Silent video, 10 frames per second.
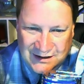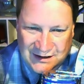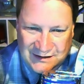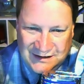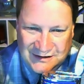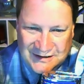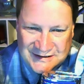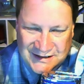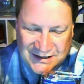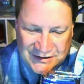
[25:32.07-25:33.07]
that
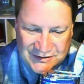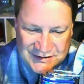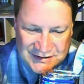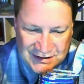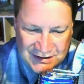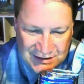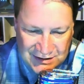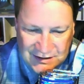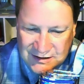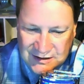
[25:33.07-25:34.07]
lost the Islanders
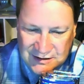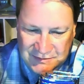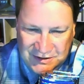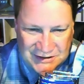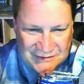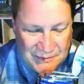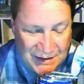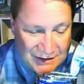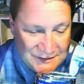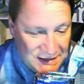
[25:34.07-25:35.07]
because of a
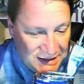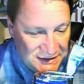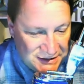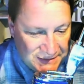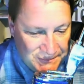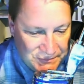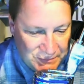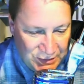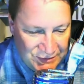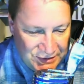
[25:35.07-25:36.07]
bad offsides call.
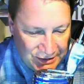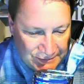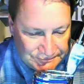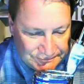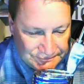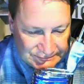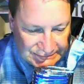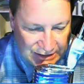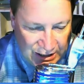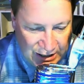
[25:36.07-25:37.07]
We'll leave it there.
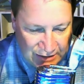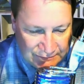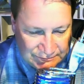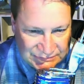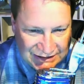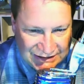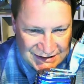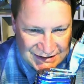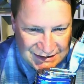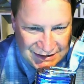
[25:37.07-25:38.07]

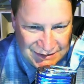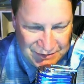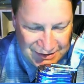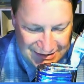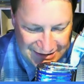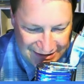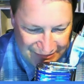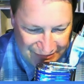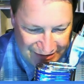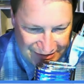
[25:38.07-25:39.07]
Yes, in the Stanley
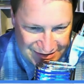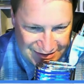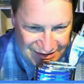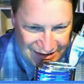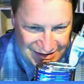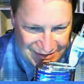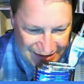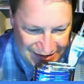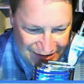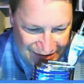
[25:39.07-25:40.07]
Cup Finals.
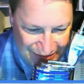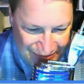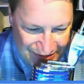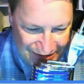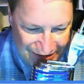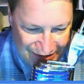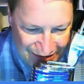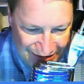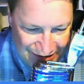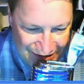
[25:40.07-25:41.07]
That's how that went down.
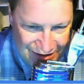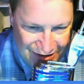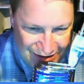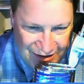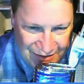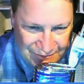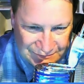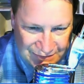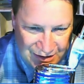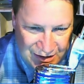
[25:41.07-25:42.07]

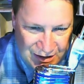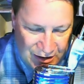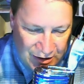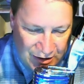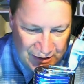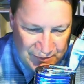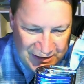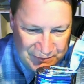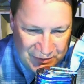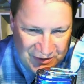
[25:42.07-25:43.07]
Our
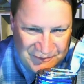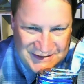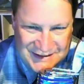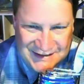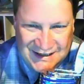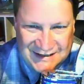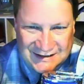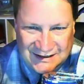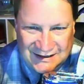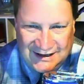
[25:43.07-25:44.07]
buddy Paul Bissonnette
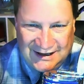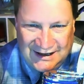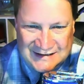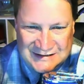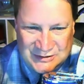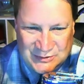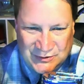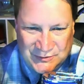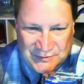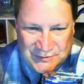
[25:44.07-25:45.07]
has a new
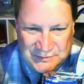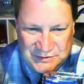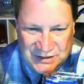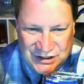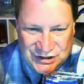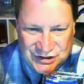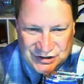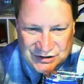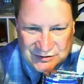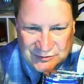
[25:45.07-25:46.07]
home,
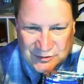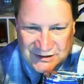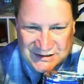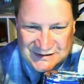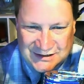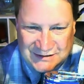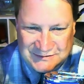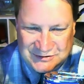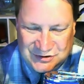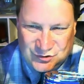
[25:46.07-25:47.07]
Josh, or at least is
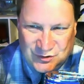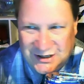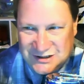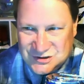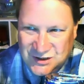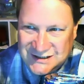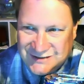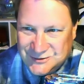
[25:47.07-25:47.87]
trying to have a new